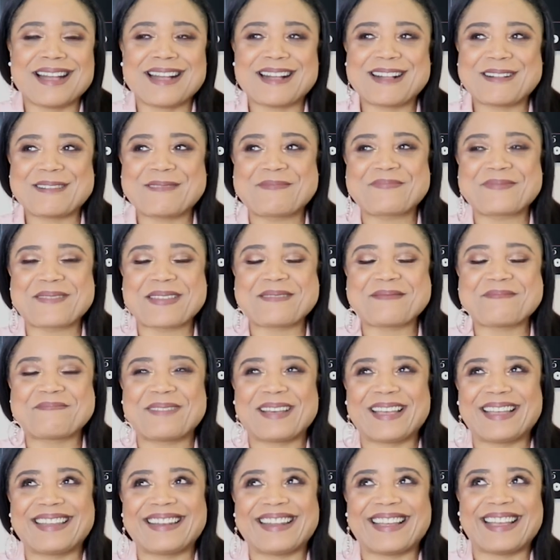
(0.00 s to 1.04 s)

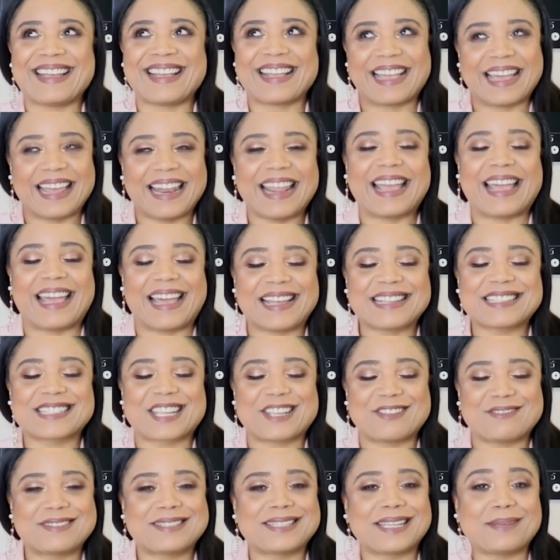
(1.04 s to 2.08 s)
But I got to
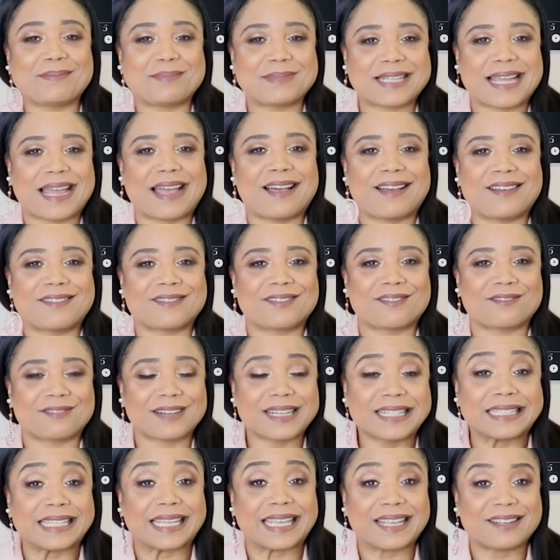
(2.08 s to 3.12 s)
ask you deep down,
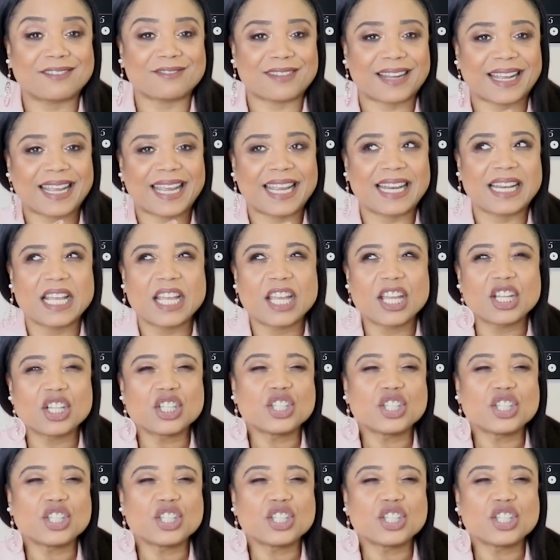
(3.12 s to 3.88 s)
really, right?